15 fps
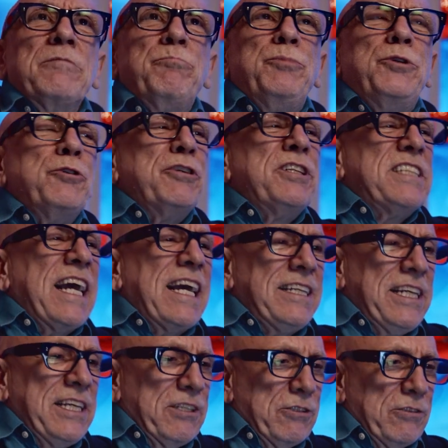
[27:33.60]

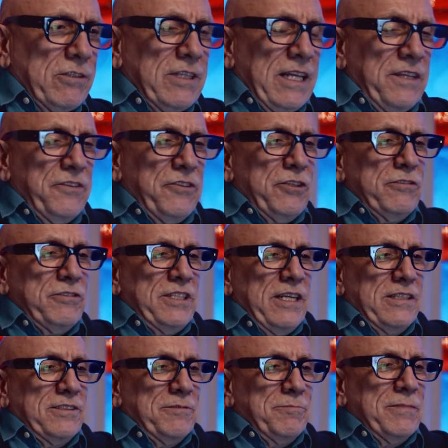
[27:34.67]
puritanical
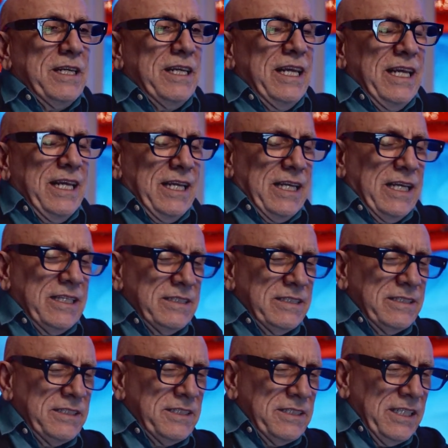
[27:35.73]
enthusiasm.
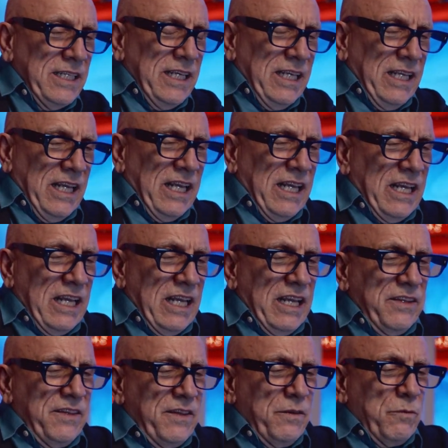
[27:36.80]
And
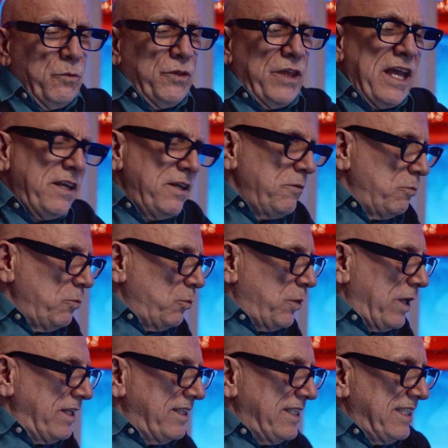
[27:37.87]
then
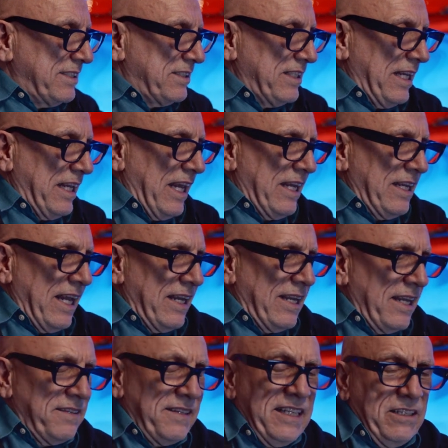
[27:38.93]
when this, and
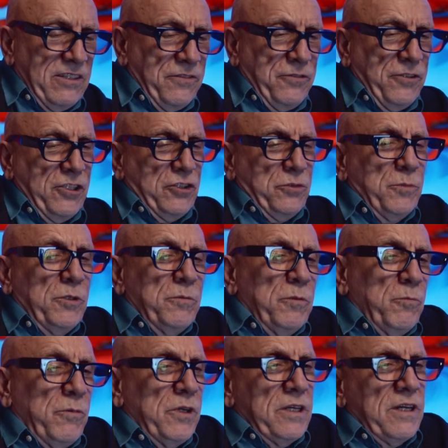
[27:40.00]
I think the first
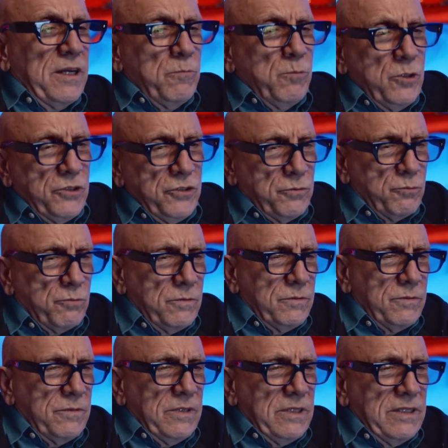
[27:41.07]
moment where I was,
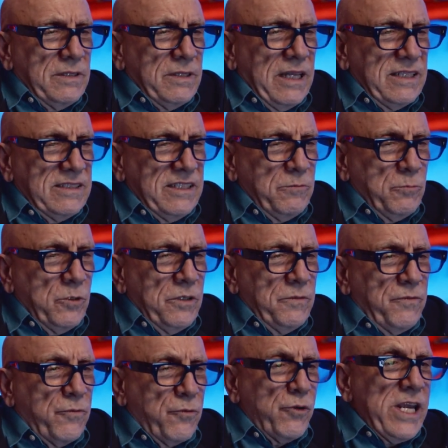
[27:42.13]
as it were,
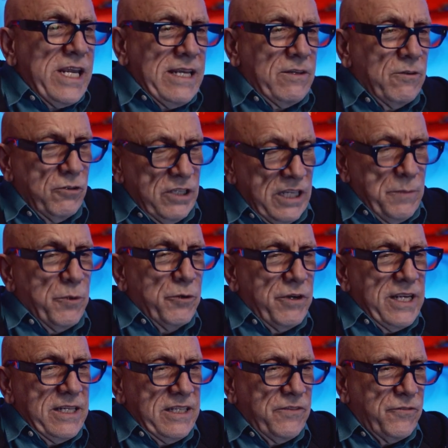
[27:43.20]
freed or
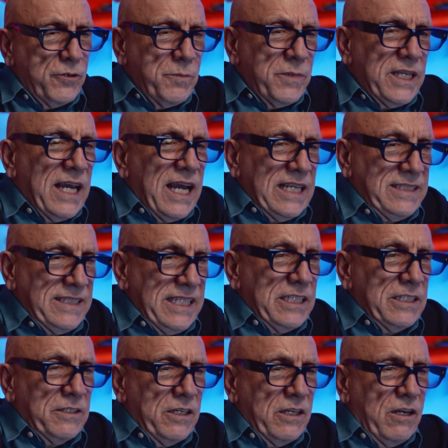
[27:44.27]
liberated from the
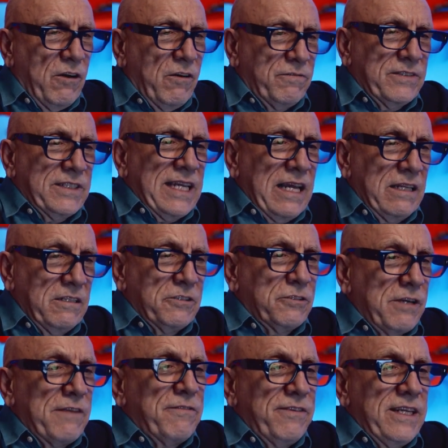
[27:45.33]
idea of
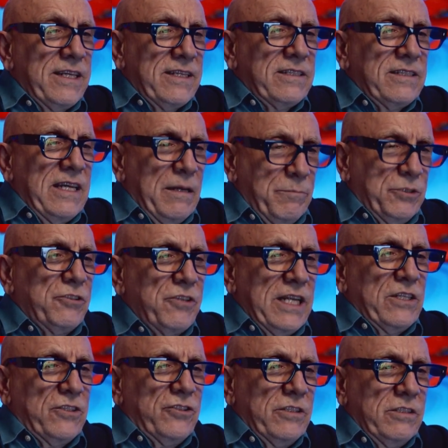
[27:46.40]
calligraphic
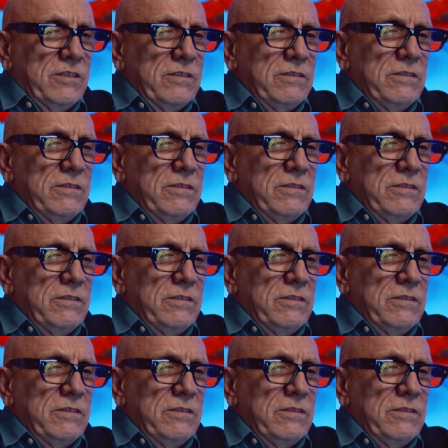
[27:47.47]
abstraction